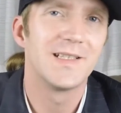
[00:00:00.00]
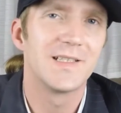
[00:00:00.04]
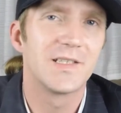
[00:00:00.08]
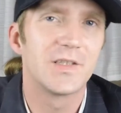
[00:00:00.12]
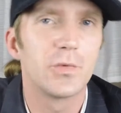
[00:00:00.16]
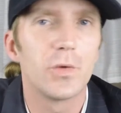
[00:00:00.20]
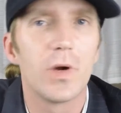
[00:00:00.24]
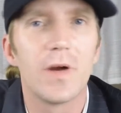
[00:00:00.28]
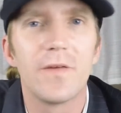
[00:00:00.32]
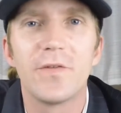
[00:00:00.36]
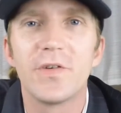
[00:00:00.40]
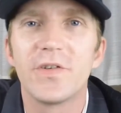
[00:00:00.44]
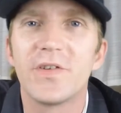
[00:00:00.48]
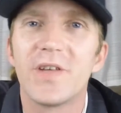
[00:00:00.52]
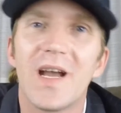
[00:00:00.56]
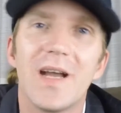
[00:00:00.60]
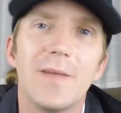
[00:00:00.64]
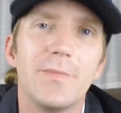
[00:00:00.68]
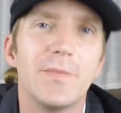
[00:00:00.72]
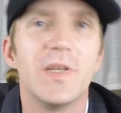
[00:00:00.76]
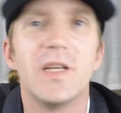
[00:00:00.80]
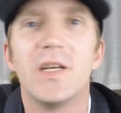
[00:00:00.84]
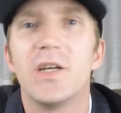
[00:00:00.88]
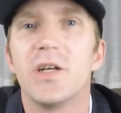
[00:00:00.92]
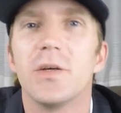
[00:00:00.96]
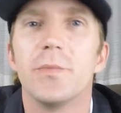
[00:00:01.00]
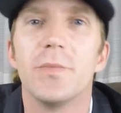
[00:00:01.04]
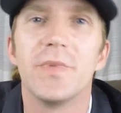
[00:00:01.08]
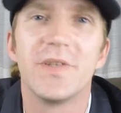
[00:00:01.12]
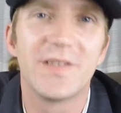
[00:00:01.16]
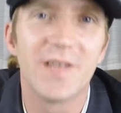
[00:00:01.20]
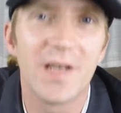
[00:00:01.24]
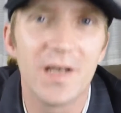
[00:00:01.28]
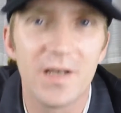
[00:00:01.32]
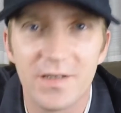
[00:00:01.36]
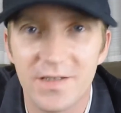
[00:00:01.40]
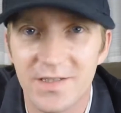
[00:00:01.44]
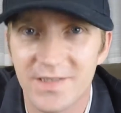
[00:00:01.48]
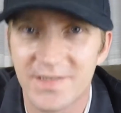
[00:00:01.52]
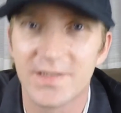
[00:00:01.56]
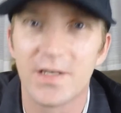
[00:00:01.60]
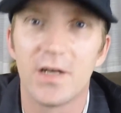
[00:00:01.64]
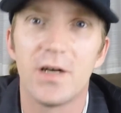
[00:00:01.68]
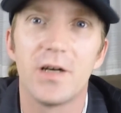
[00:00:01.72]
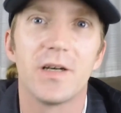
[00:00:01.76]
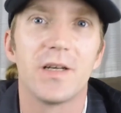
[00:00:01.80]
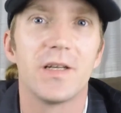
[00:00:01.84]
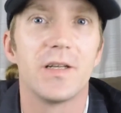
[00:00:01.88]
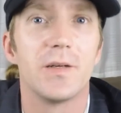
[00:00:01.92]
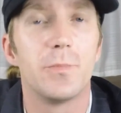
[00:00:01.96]
So every time you hear a Metallica
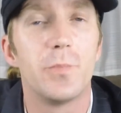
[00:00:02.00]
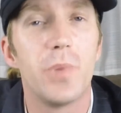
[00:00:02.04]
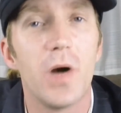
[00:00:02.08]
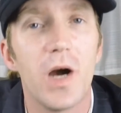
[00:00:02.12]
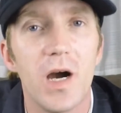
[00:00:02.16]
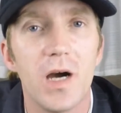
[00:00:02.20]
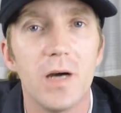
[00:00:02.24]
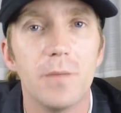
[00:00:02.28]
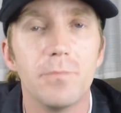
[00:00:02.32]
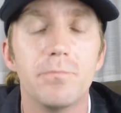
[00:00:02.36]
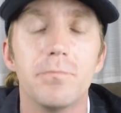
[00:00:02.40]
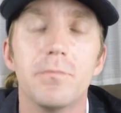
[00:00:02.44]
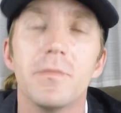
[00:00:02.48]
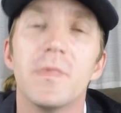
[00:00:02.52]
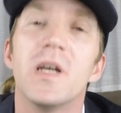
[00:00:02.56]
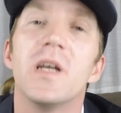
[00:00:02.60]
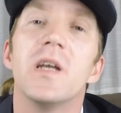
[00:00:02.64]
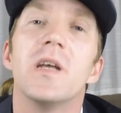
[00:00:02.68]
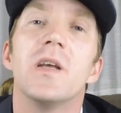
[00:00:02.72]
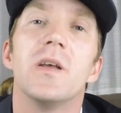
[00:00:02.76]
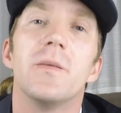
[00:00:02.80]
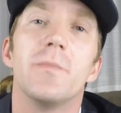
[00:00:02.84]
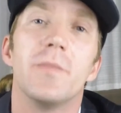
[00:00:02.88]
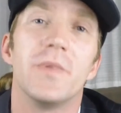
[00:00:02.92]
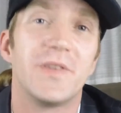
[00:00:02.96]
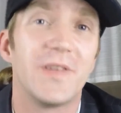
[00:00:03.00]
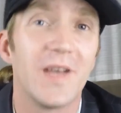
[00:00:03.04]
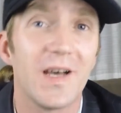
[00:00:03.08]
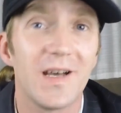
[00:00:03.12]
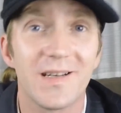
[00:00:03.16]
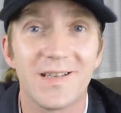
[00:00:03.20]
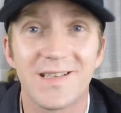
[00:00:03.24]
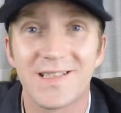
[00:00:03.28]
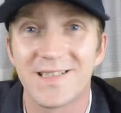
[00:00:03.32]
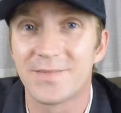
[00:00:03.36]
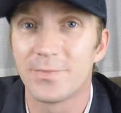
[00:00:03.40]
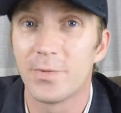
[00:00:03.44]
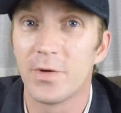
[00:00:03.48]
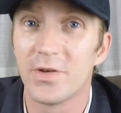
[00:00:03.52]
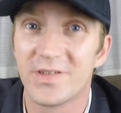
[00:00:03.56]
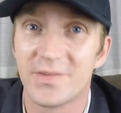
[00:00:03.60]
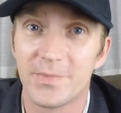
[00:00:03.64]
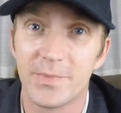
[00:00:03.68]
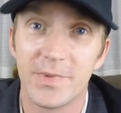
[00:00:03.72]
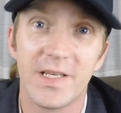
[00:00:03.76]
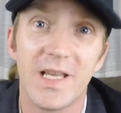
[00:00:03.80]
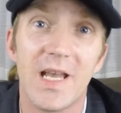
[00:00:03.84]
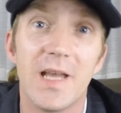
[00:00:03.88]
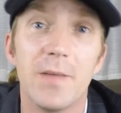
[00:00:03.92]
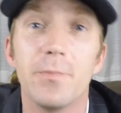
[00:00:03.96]
song at a pub, Metallica's
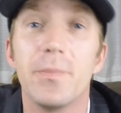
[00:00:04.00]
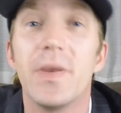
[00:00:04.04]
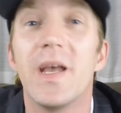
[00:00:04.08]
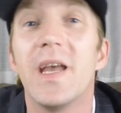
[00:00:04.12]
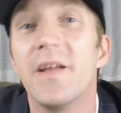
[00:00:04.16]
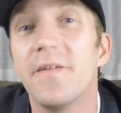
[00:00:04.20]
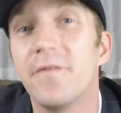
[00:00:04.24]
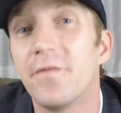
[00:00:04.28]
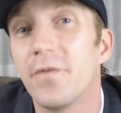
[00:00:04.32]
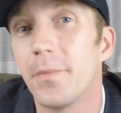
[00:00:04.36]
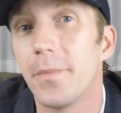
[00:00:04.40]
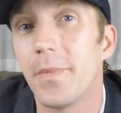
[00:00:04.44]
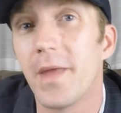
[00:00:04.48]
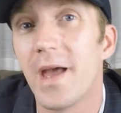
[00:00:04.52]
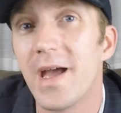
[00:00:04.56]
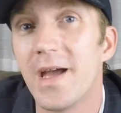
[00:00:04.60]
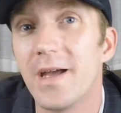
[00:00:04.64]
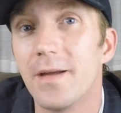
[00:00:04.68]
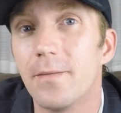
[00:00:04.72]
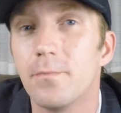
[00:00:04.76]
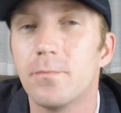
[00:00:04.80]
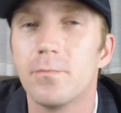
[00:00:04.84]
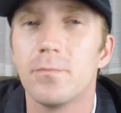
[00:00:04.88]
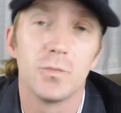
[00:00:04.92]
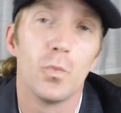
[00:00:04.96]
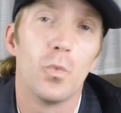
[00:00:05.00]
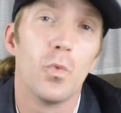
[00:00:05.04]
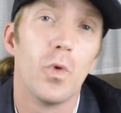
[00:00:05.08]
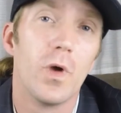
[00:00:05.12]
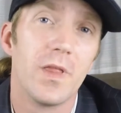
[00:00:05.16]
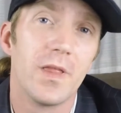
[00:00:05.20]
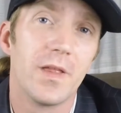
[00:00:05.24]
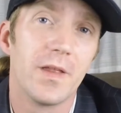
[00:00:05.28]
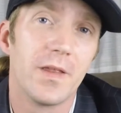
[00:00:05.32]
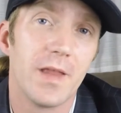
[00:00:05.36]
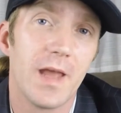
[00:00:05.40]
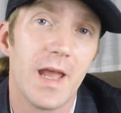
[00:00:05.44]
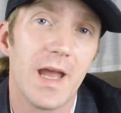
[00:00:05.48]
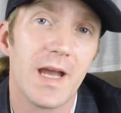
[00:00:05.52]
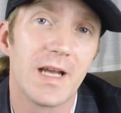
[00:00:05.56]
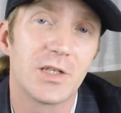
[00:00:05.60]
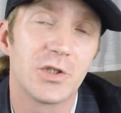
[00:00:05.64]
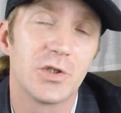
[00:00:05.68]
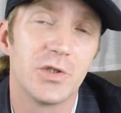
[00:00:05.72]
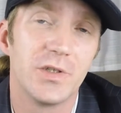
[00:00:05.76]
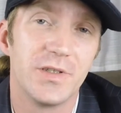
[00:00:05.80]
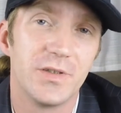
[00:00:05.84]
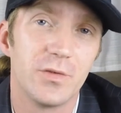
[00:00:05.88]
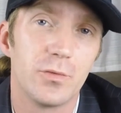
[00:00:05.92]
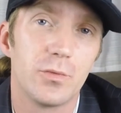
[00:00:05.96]
supposed to be getting paid from that. Whether they
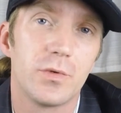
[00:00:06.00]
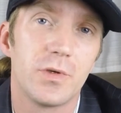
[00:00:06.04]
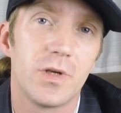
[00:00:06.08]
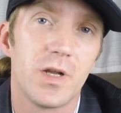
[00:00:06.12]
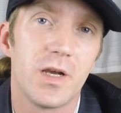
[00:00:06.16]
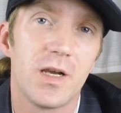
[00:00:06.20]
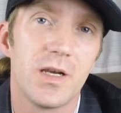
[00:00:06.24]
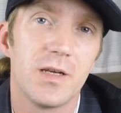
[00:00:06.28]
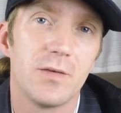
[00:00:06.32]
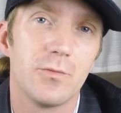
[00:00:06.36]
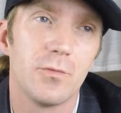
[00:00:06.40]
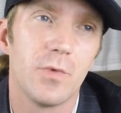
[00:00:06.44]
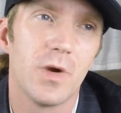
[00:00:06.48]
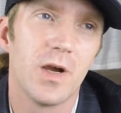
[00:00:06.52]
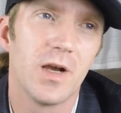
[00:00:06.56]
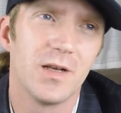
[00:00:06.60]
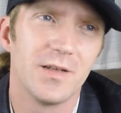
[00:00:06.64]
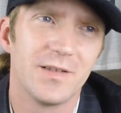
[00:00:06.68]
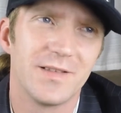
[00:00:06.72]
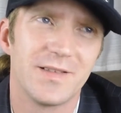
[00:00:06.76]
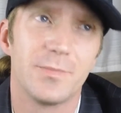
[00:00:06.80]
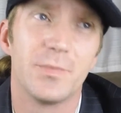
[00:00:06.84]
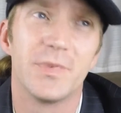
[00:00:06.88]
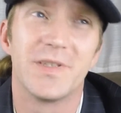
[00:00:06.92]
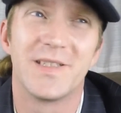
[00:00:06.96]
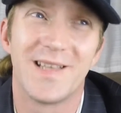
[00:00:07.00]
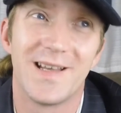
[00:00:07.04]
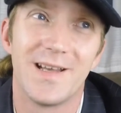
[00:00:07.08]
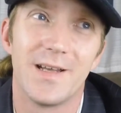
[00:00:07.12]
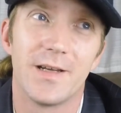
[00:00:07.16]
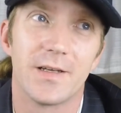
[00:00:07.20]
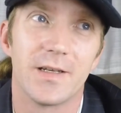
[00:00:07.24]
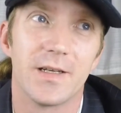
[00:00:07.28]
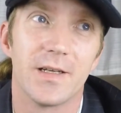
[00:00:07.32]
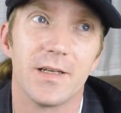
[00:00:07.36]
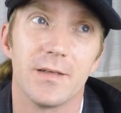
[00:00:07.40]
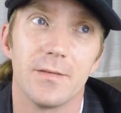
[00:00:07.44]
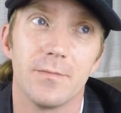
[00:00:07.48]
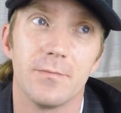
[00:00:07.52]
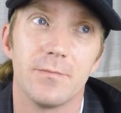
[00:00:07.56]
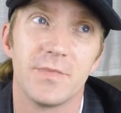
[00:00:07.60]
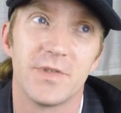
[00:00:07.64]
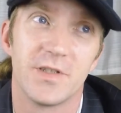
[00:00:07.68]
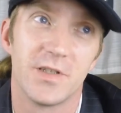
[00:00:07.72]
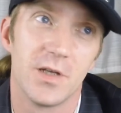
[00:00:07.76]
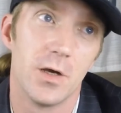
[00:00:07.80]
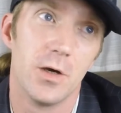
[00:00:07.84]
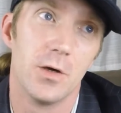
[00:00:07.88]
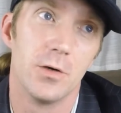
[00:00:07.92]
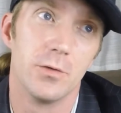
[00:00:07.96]
actually do or not, well, it's Metallica,
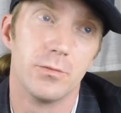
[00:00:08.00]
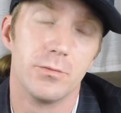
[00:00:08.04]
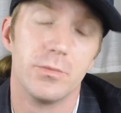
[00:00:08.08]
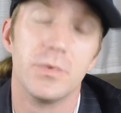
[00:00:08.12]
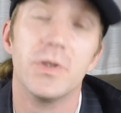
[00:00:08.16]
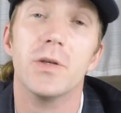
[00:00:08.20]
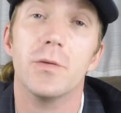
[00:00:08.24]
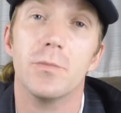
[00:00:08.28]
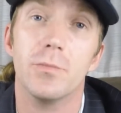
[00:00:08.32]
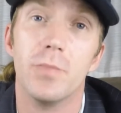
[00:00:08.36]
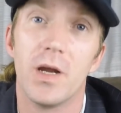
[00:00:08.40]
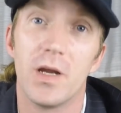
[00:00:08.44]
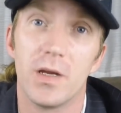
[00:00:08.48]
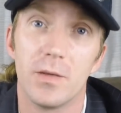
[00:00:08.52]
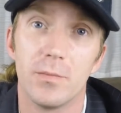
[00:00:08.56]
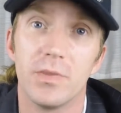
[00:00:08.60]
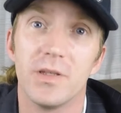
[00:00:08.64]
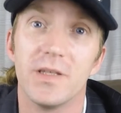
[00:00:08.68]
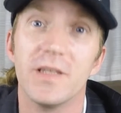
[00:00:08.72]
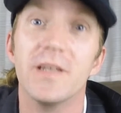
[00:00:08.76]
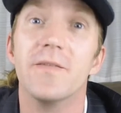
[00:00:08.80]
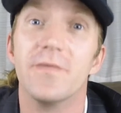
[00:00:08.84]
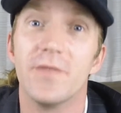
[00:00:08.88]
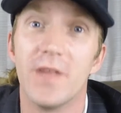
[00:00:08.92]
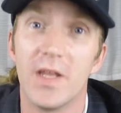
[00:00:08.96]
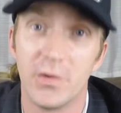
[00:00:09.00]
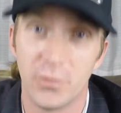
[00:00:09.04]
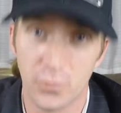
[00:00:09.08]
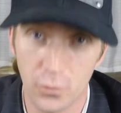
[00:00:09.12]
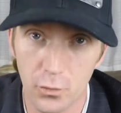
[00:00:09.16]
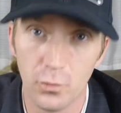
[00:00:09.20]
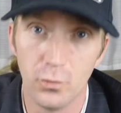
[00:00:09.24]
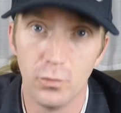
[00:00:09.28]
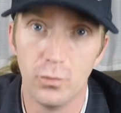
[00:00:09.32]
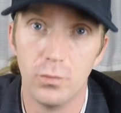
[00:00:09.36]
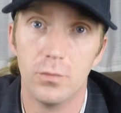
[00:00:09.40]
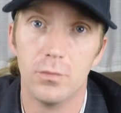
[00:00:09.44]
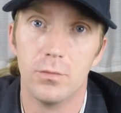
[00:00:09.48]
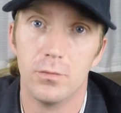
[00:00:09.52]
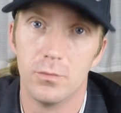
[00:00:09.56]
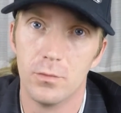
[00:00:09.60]
so you better believe they do.